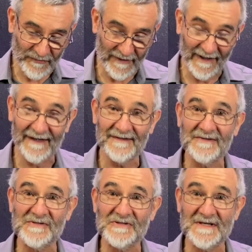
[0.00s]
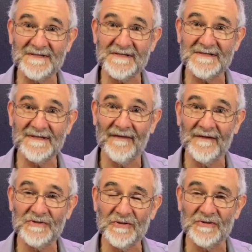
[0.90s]
relate to Jesus and the
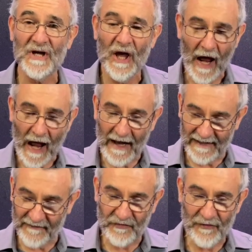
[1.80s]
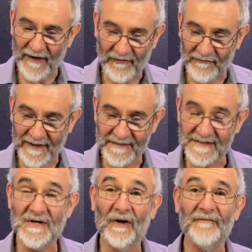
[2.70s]
church. If you haven't read the
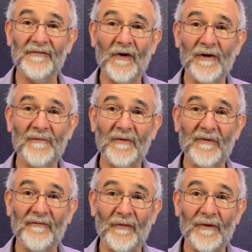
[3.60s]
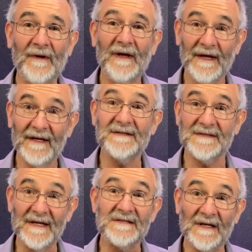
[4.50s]
Song of Solomon before,
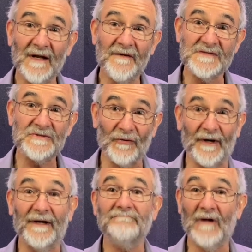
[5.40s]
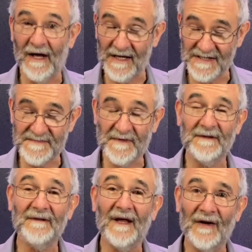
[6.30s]
it's a love story, a
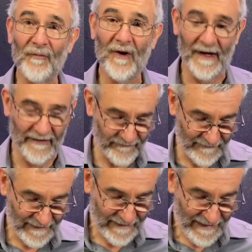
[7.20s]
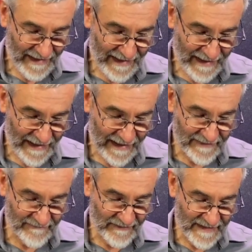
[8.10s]
husband and a wife.
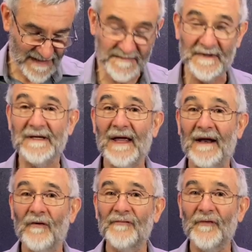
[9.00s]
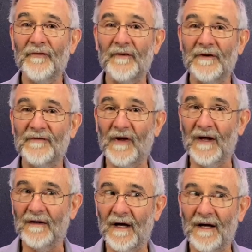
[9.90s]
And they speak, and also there is
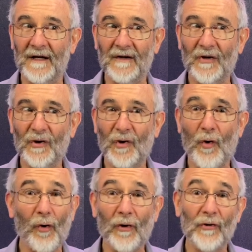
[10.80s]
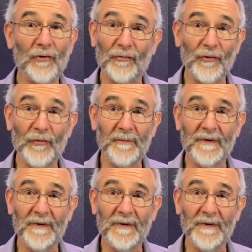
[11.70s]
a choral group